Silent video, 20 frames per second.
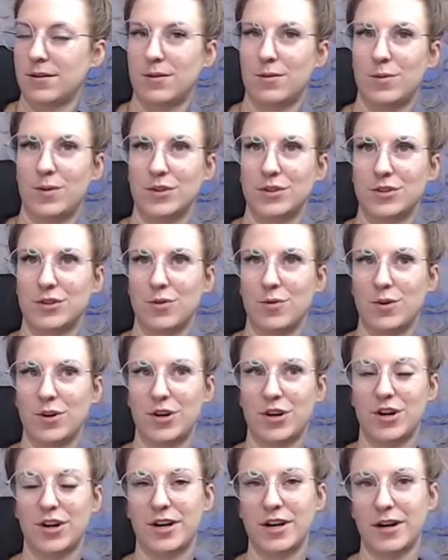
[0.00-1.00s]
What's going
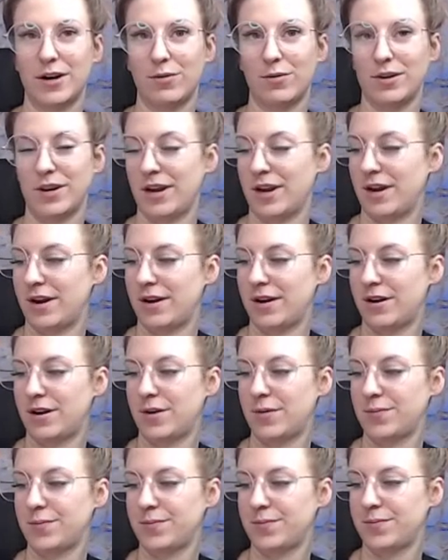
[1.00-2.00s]
on out there?